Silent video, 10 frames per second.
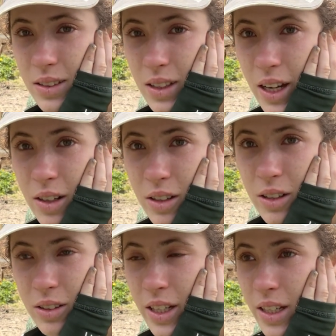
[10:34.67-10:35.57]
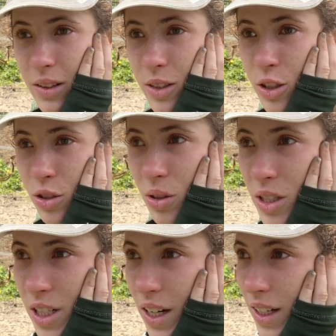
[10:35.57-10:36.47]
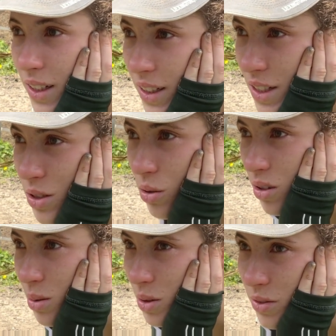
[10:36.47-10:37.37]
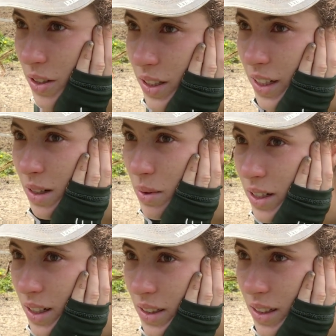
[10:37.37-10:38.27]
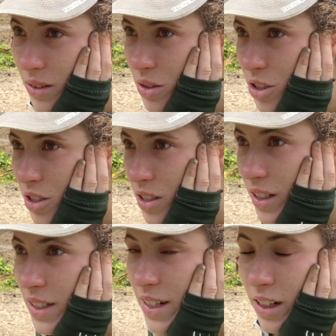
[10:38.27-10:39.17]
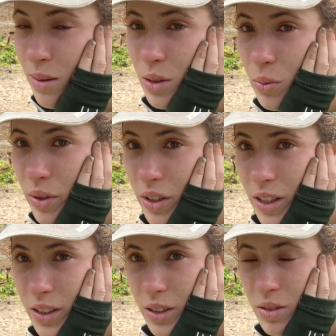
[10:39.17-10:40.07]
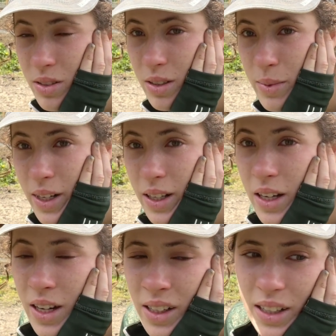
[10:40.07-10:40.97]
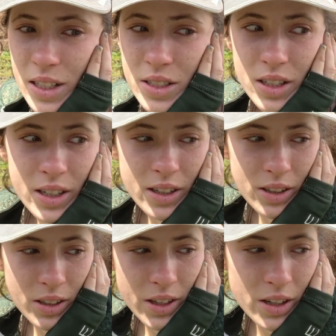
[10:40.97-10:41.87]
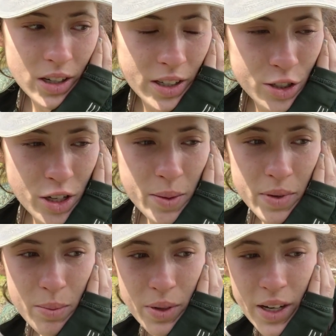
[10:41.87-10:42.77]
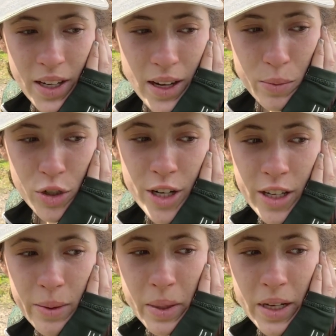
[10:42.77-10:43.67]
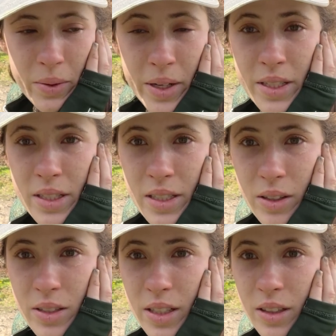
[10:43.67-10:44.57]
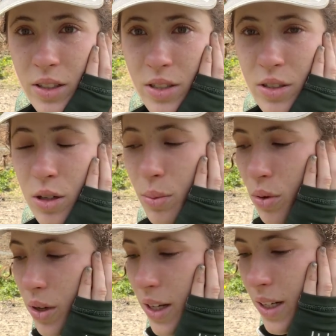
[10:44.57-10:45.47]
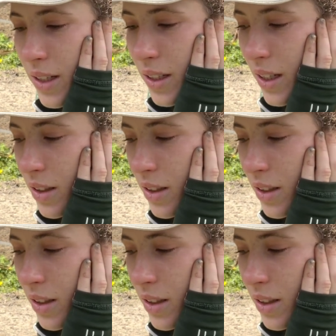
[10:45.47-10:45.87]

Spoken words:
I don't know, like with George, I had like this horrible feeling in my gut that it was just something terrible and we were gonna lose him, and that started early on in treatment, but I kept treating him anyways because I was like, there's no point in like